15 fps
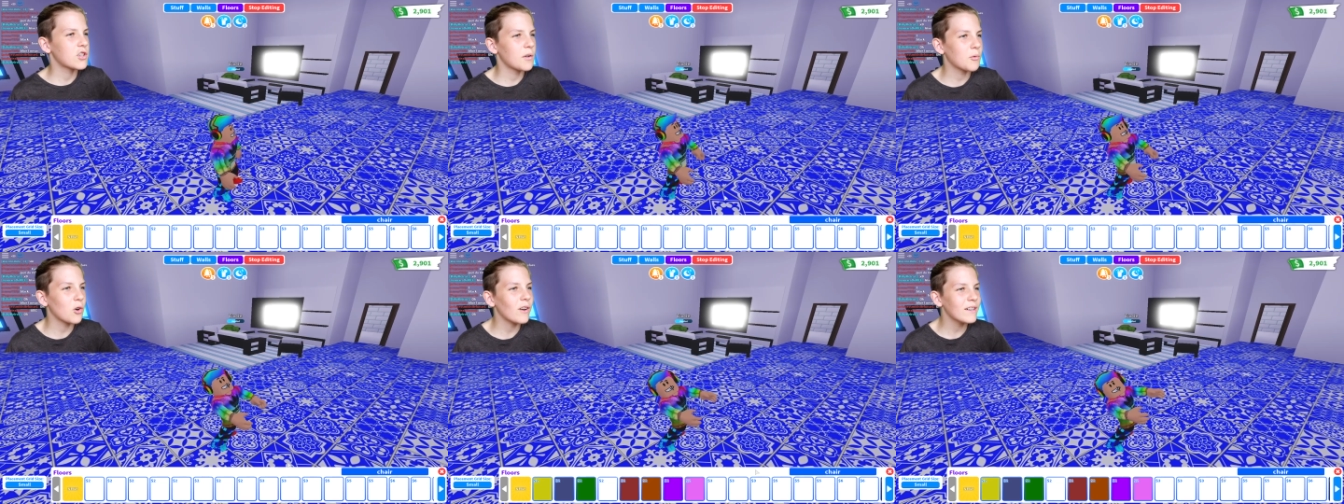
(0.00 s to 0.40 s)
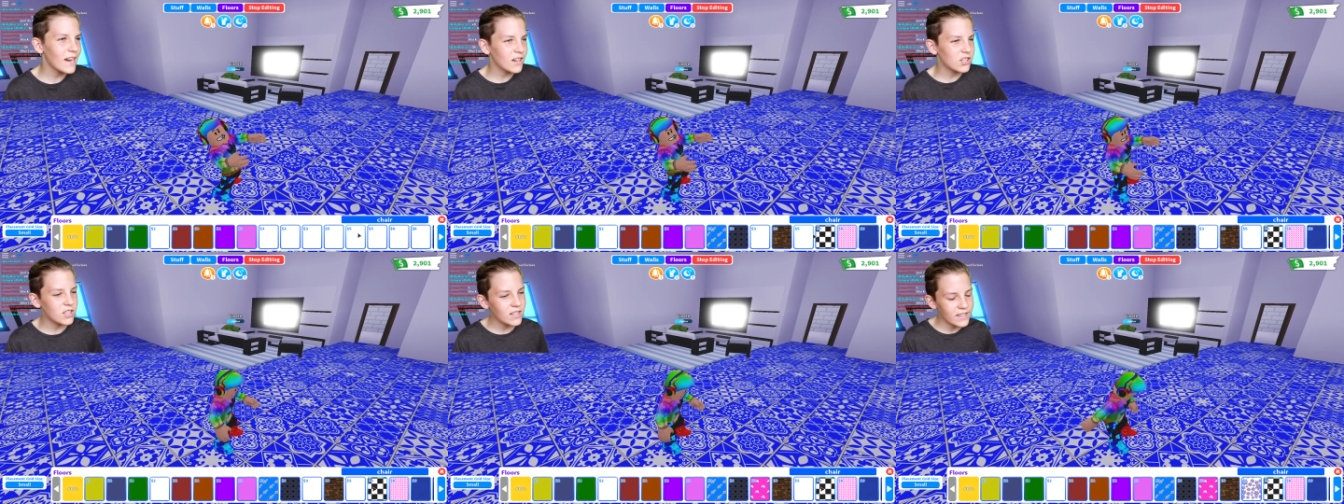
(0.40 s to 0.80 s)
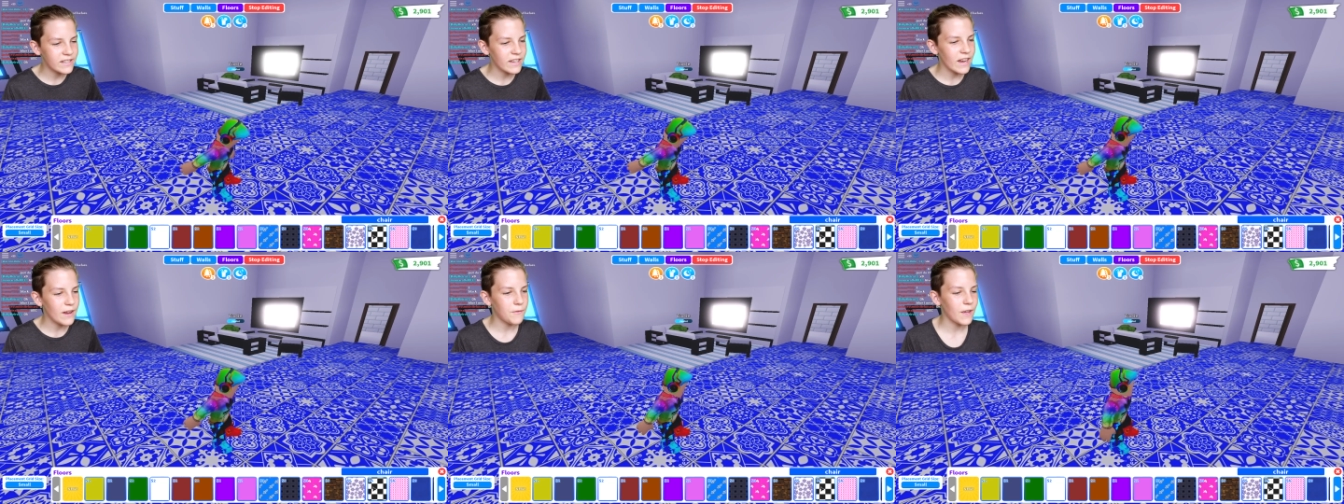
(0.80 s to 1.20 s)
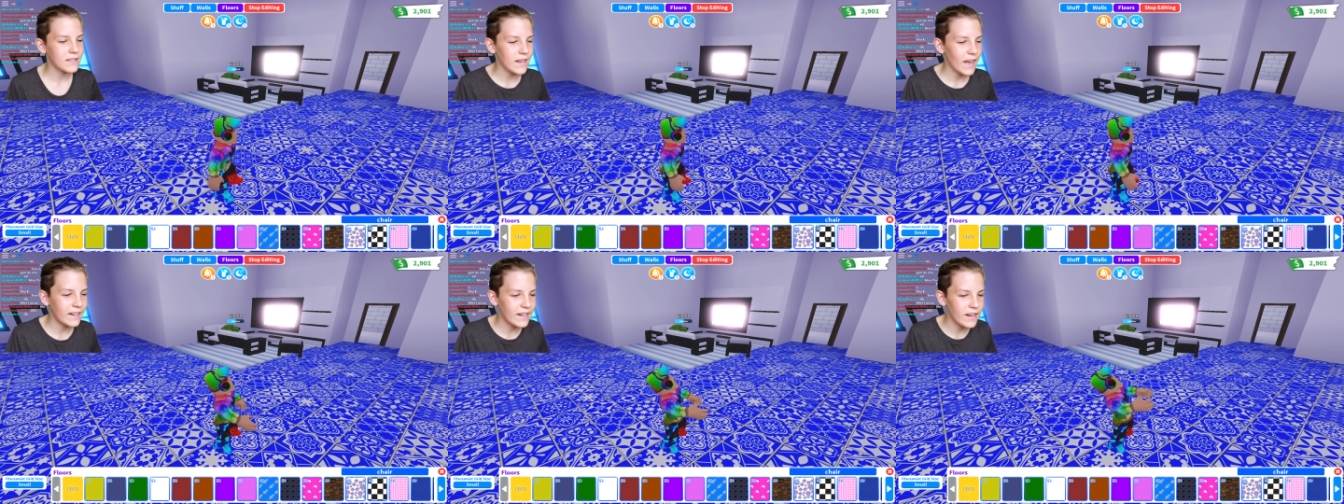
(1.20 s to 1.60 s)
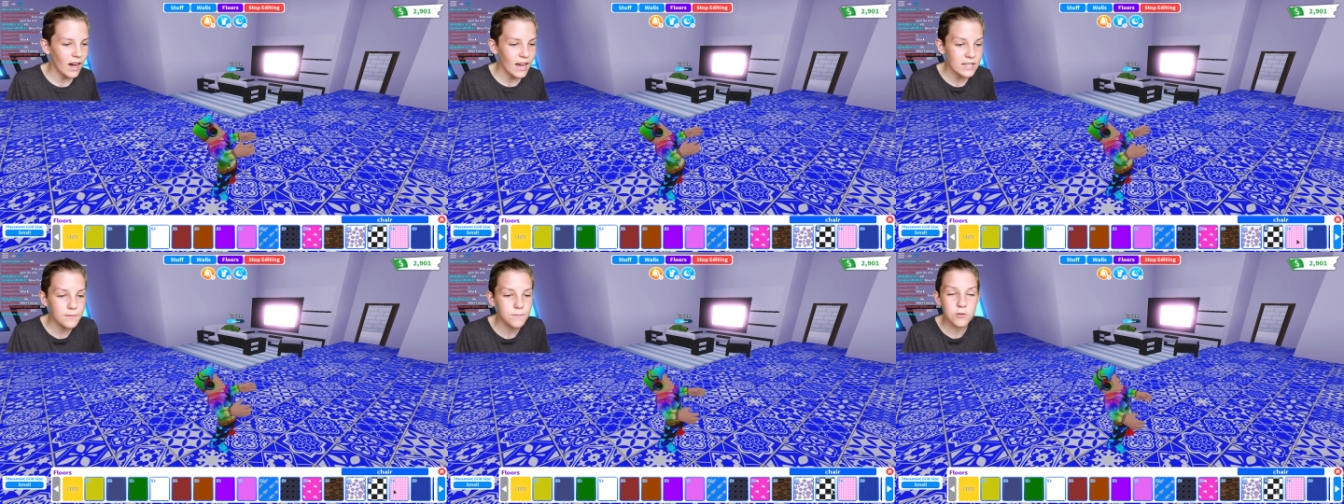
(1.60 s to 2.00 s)
So I'm going to actually see if there's any
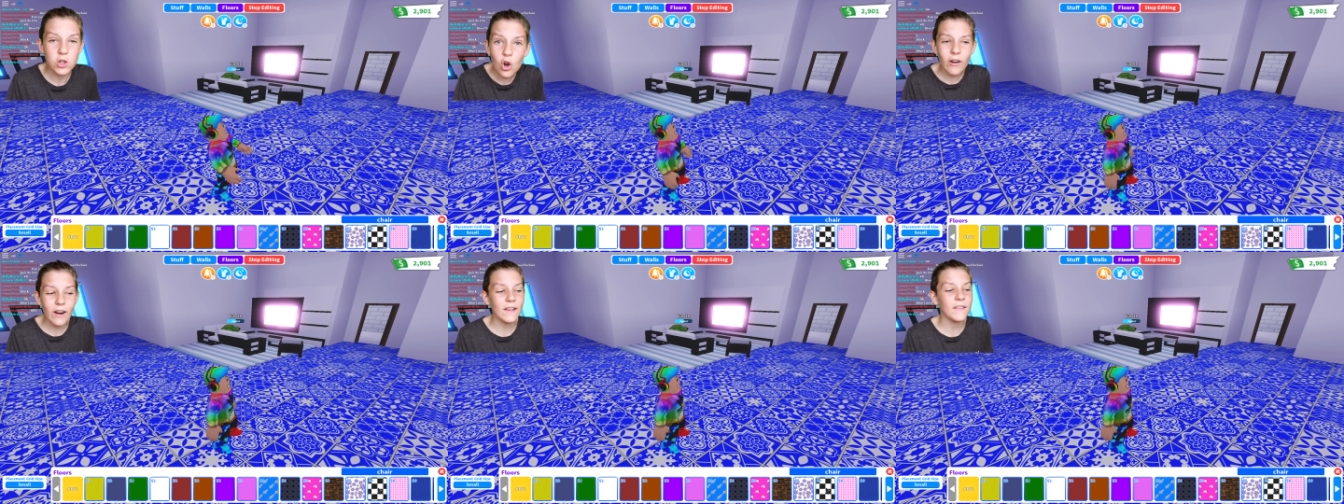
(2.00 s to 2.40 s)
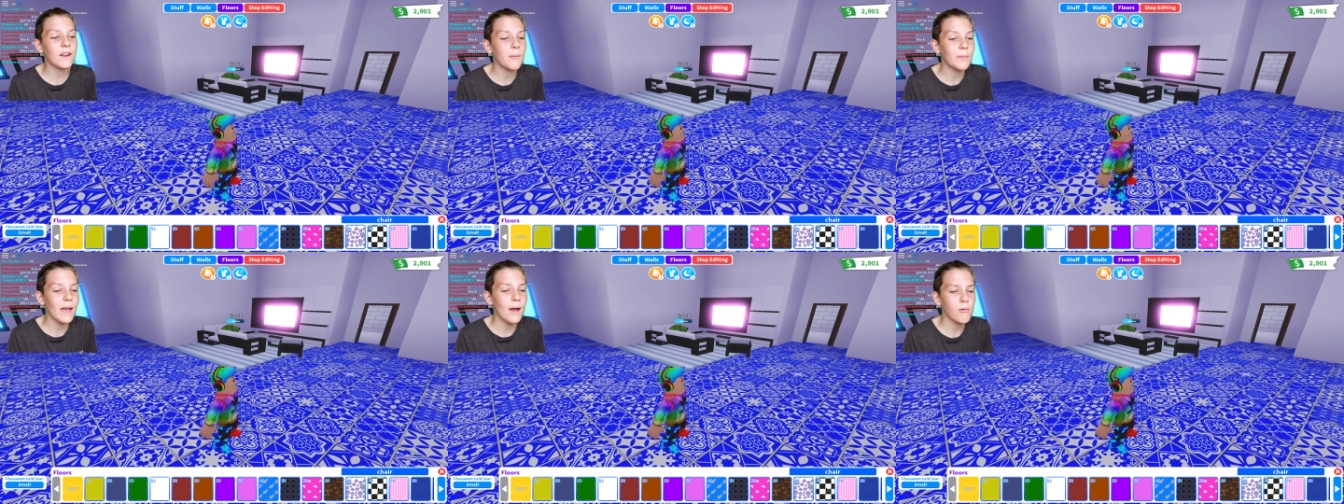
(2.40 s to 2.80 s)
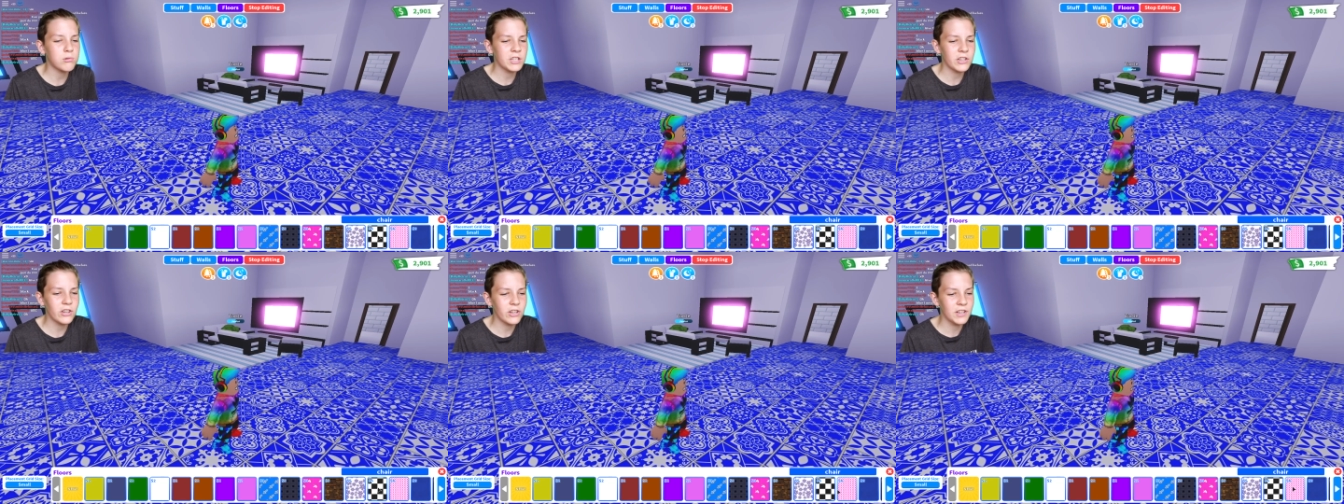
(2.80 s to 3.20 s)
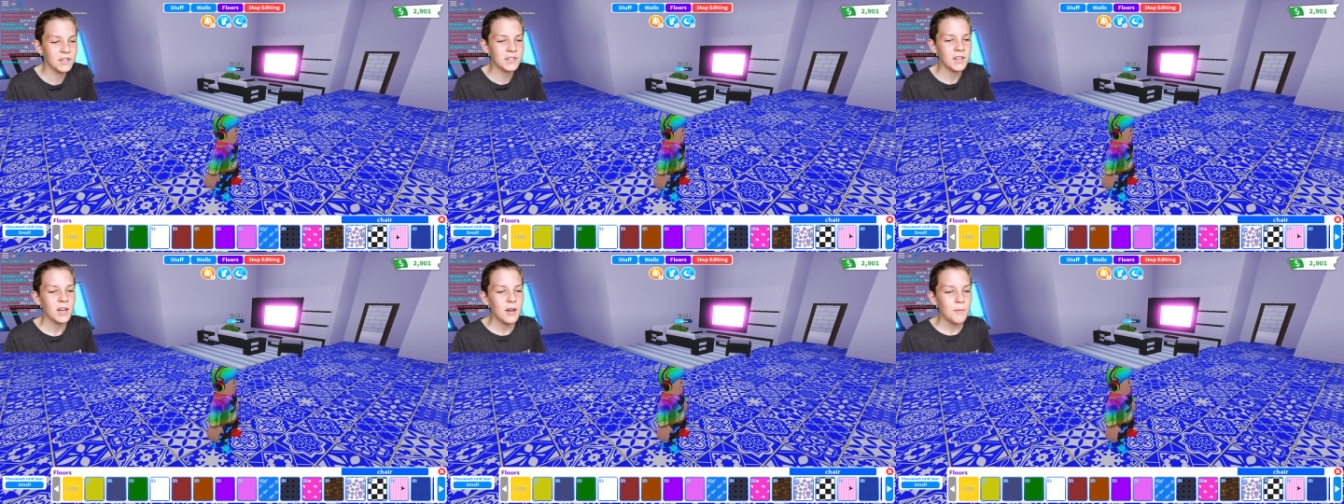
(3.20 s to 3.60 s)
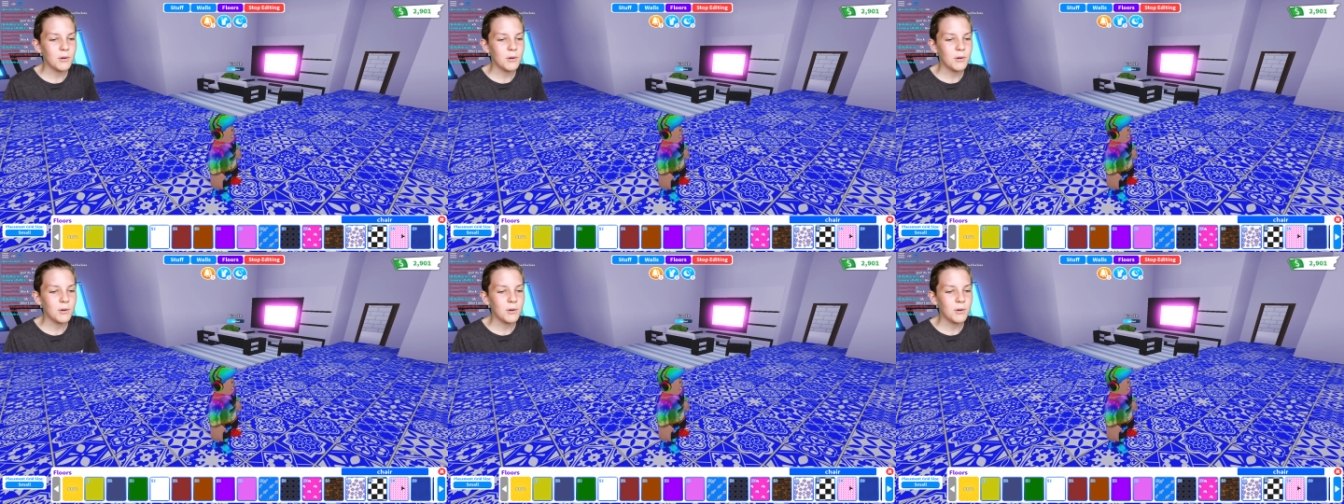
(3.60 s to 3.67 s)
nice flooring that I'll be able to use,